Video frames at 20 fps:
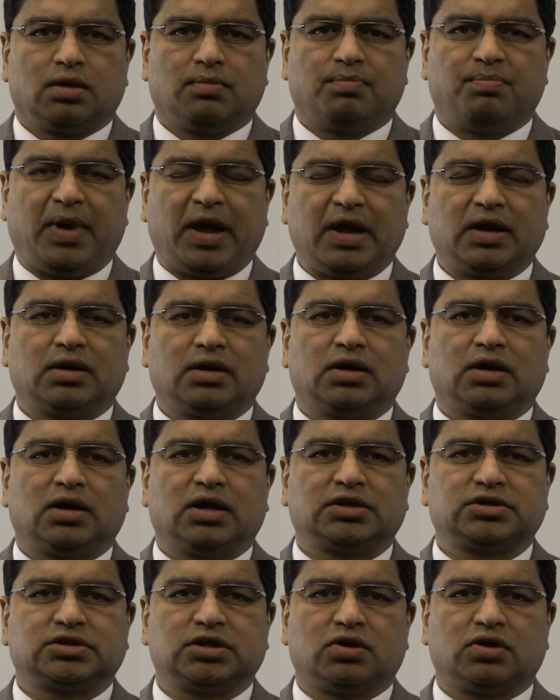Bank
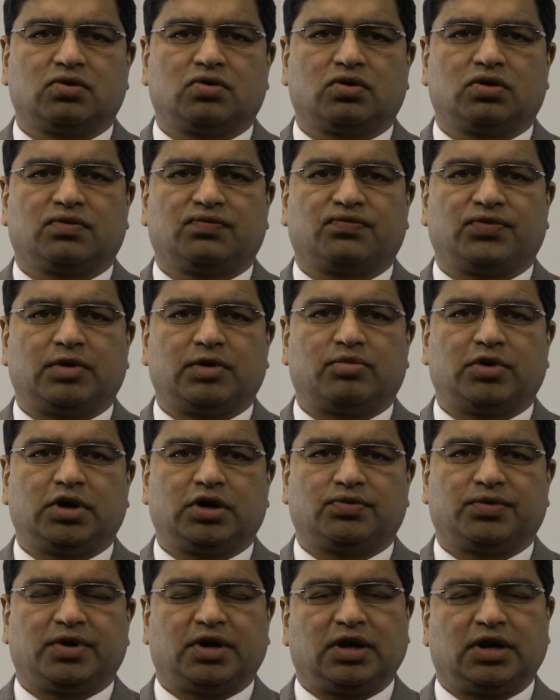collects a note on February
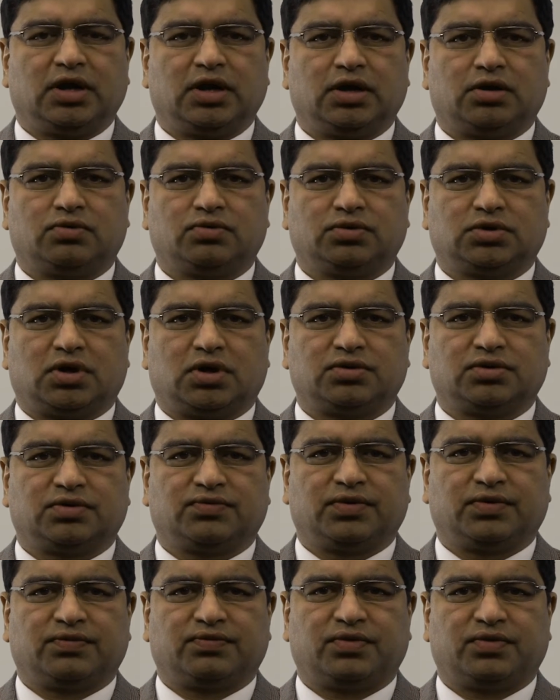28,
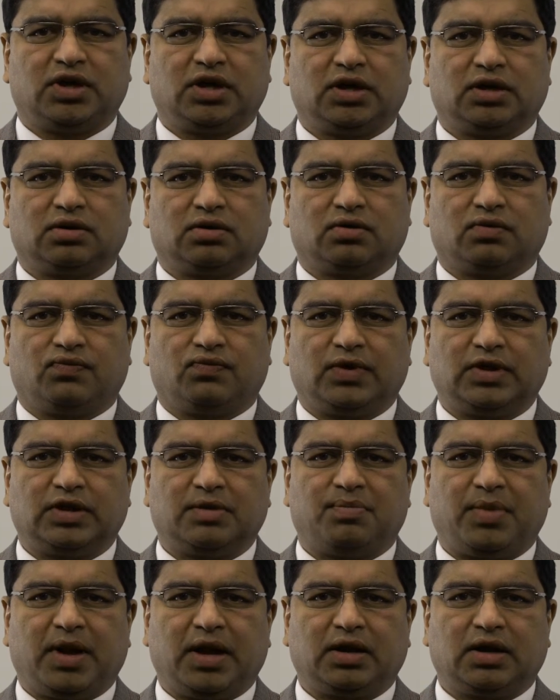2015. When the
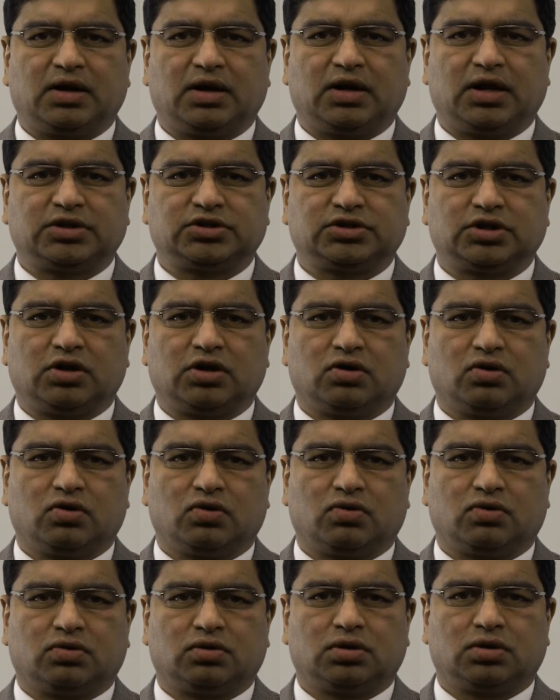bank collects the
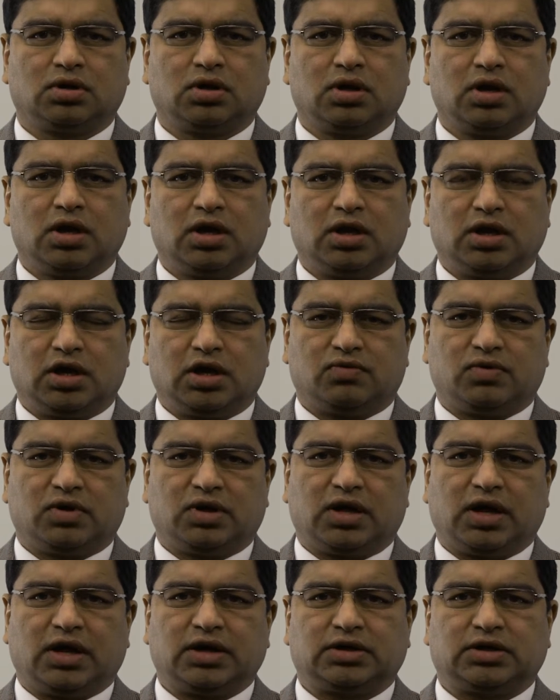note, it will
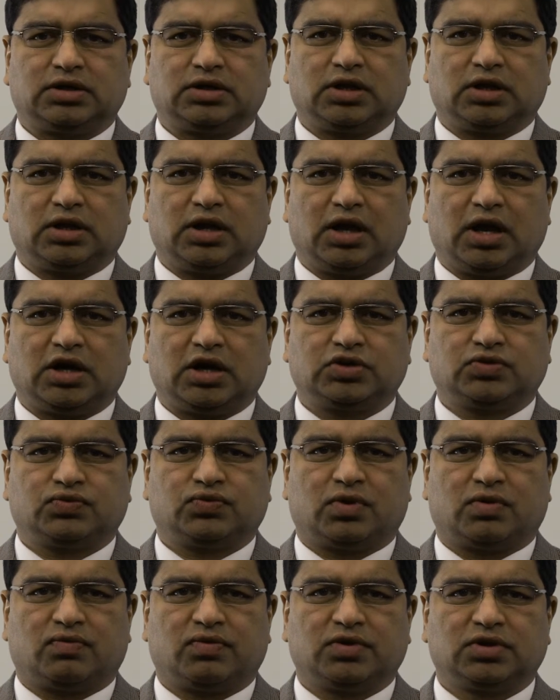get the cash
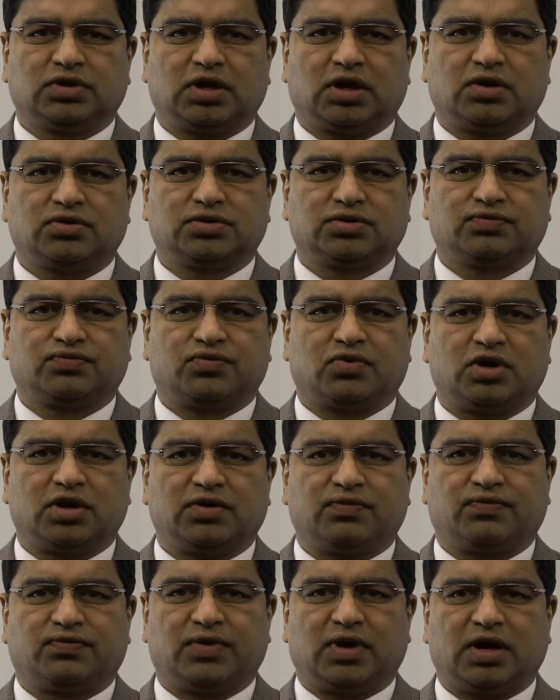for
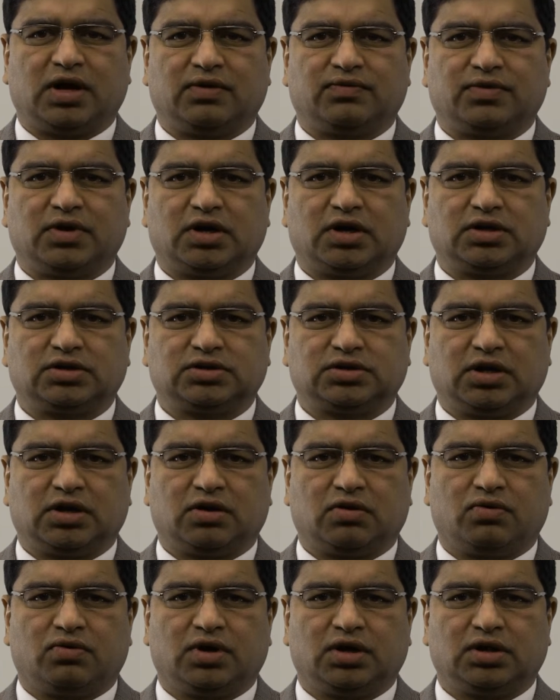$1,045, that is
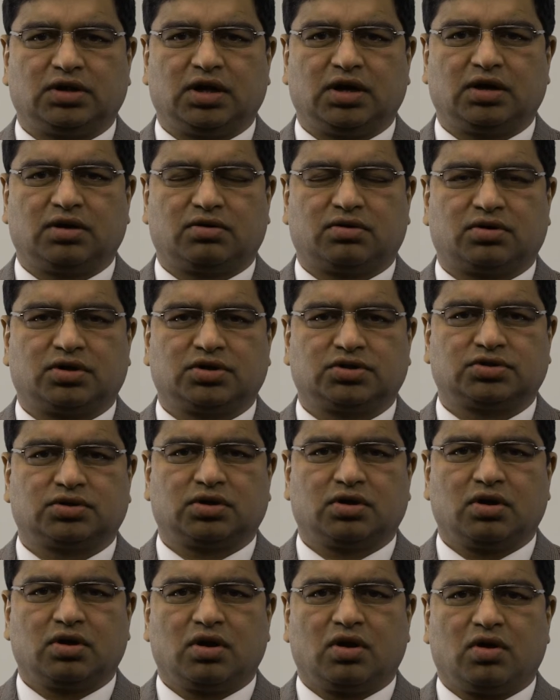including the interest
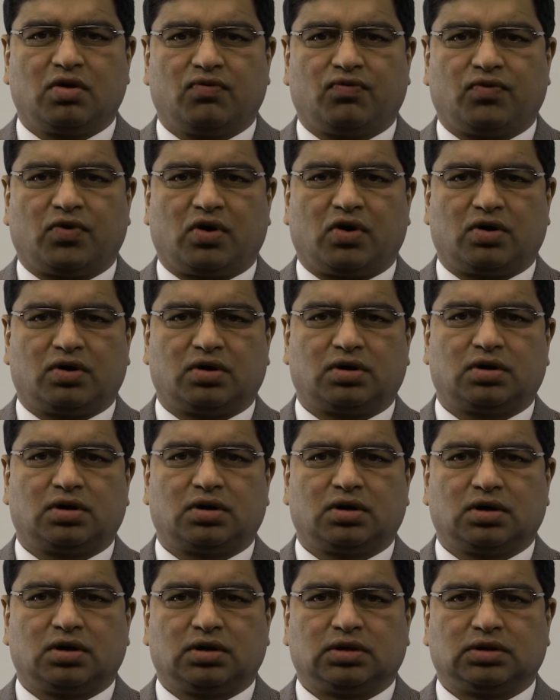for
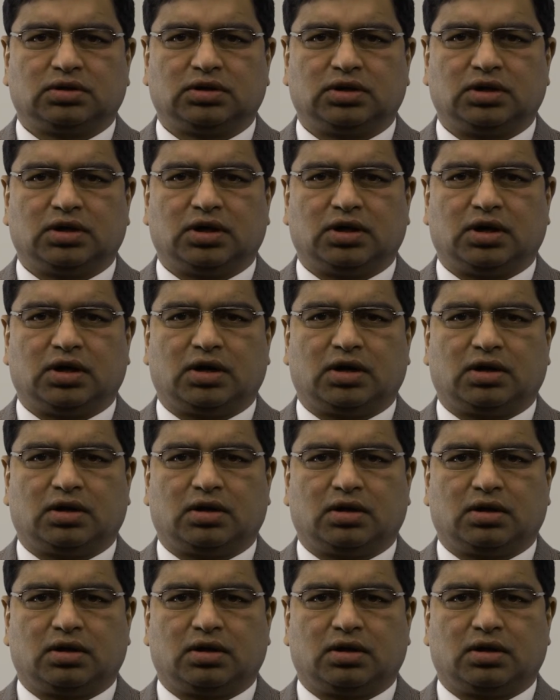the